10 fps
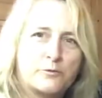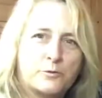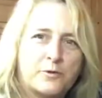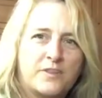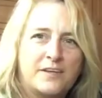
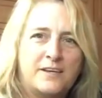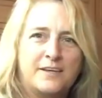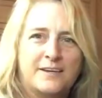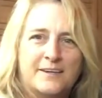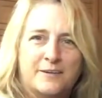for
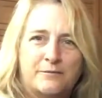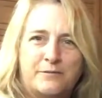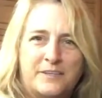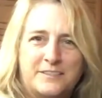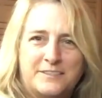the
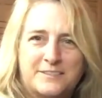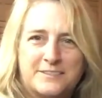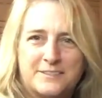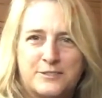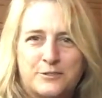
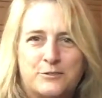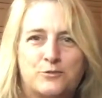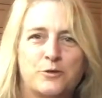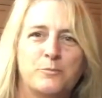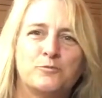fins to
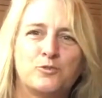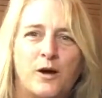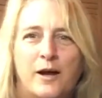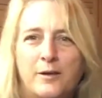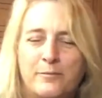drip
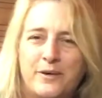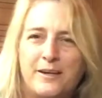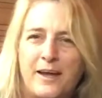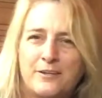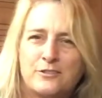dry, but
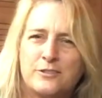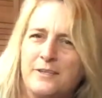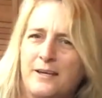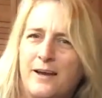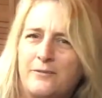
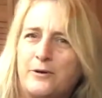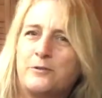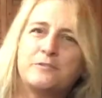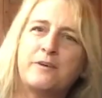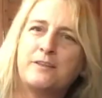actually I've
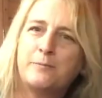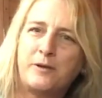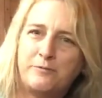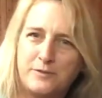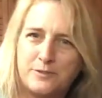always found that
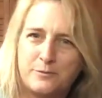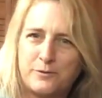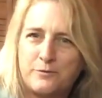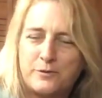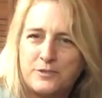my fins
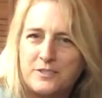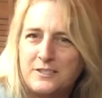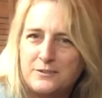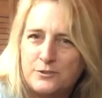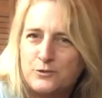were the first
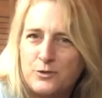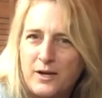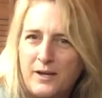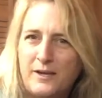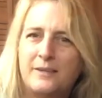thing to
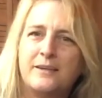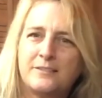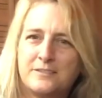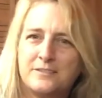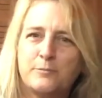dry, and
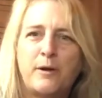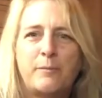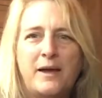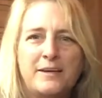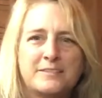next is my
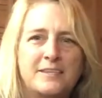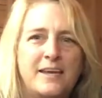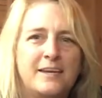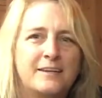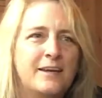mask,
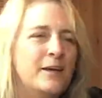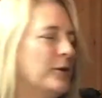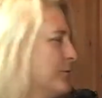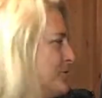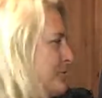and
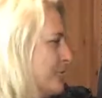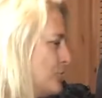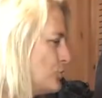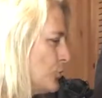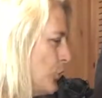wasn't
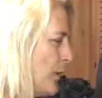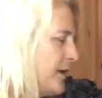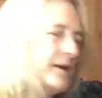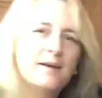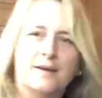really sure why